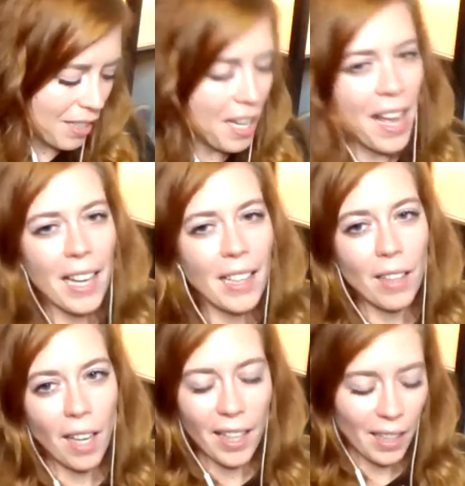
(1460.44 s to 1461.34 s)
I had a
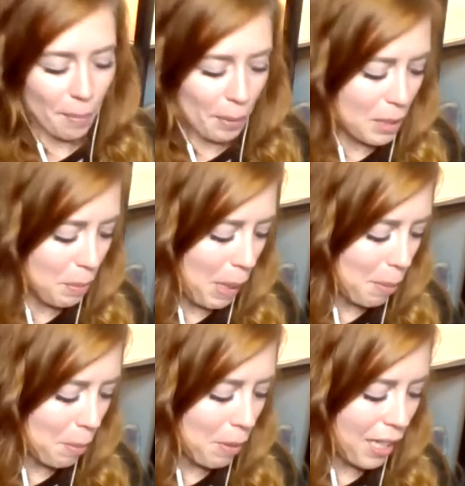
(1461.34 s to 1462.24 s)
lot on a piece of
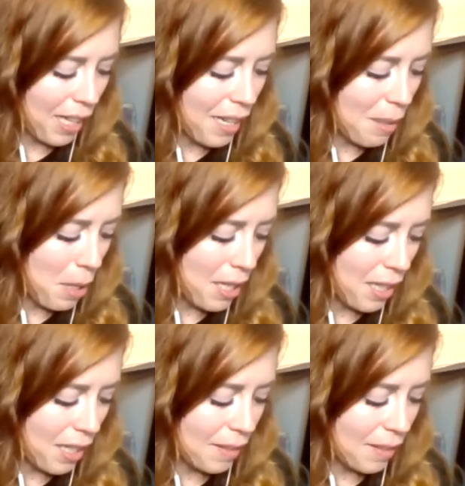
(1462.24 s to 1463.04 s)
paper, but I hadn't made any.